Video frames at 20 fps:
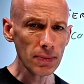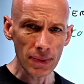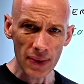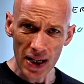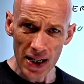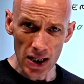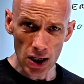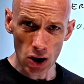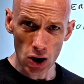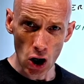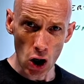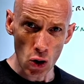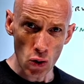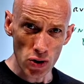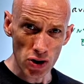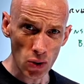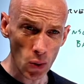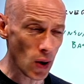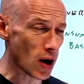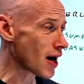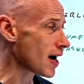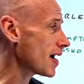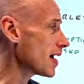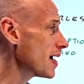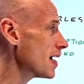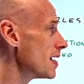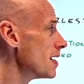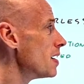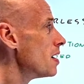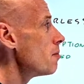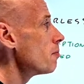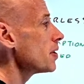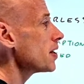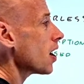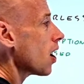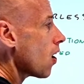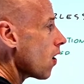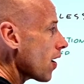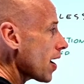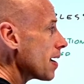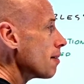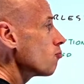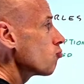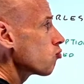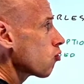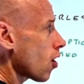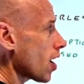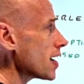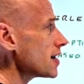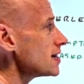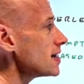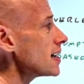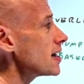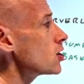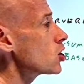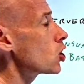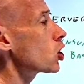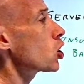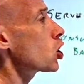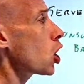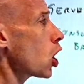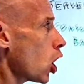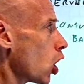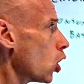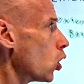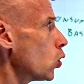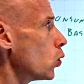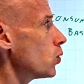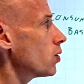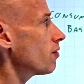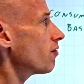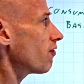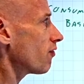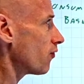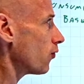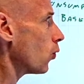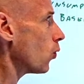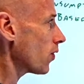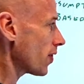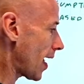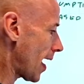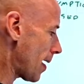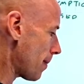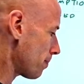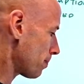it goes away, but I am writing the code for that.